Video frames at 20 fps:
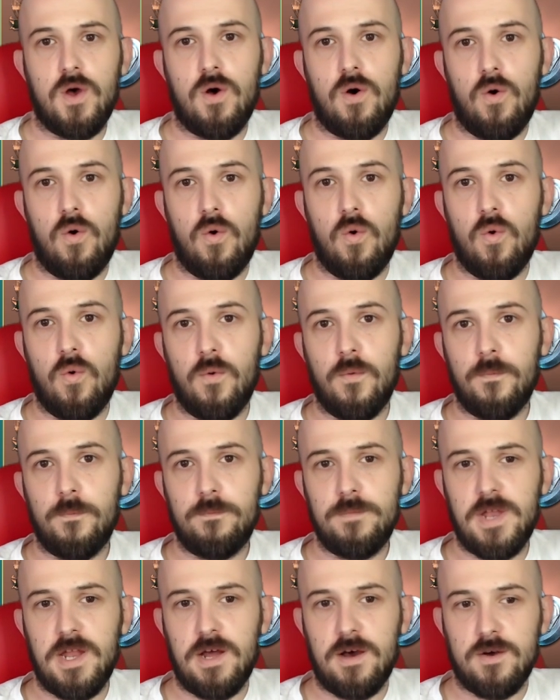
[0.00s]
or
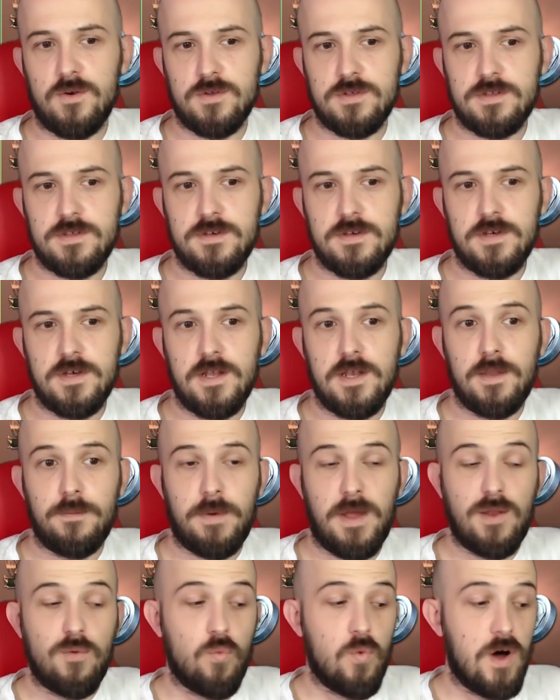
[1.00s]
minnows,
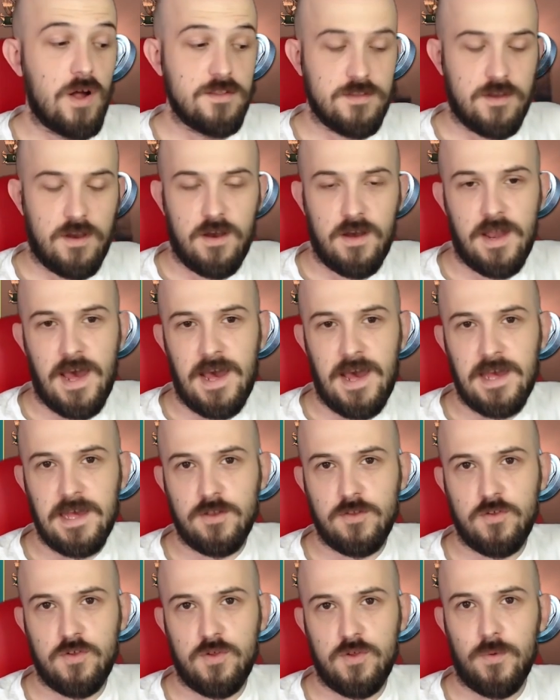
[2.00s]
depending on what's on a
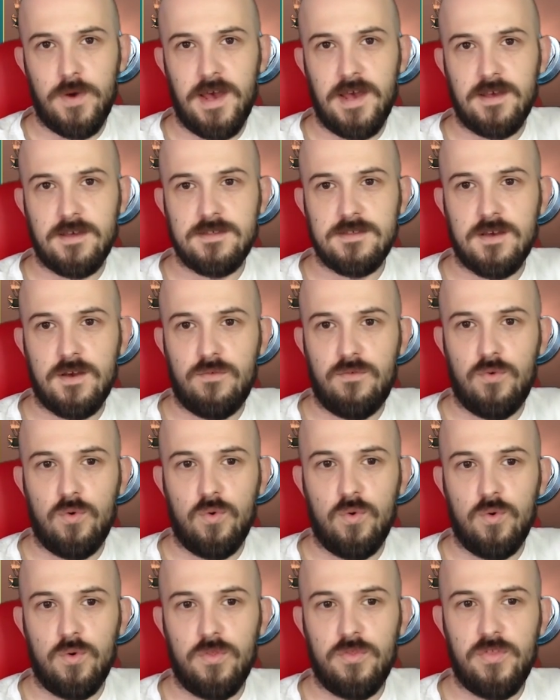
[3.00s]
2x
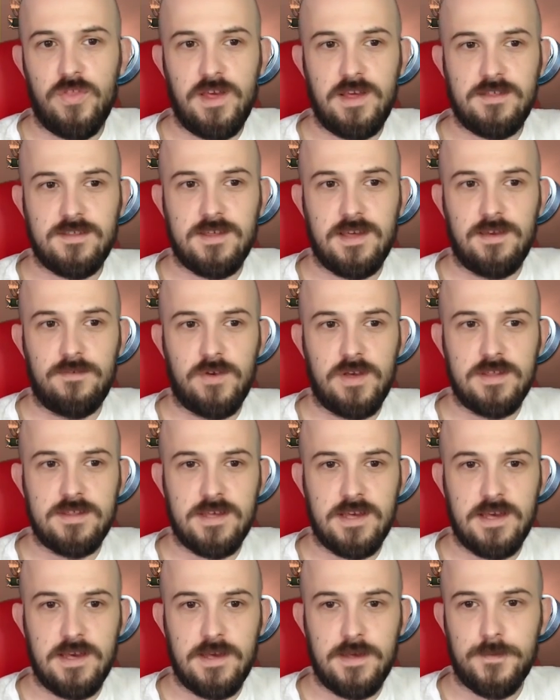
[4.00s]
for this
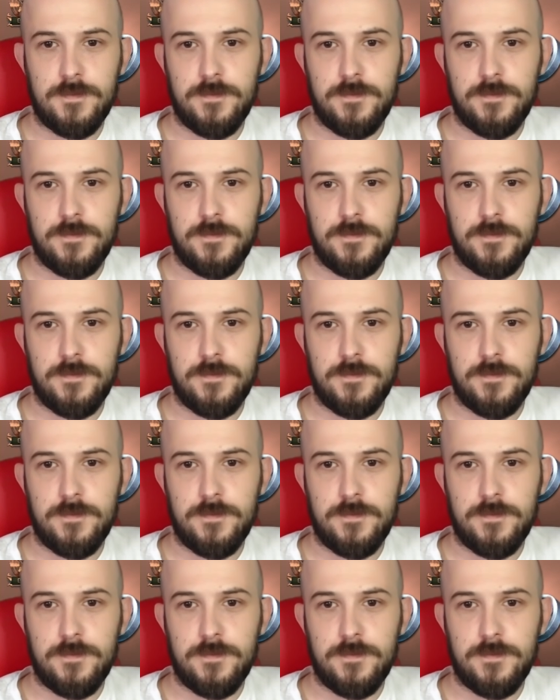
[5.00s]
CVC.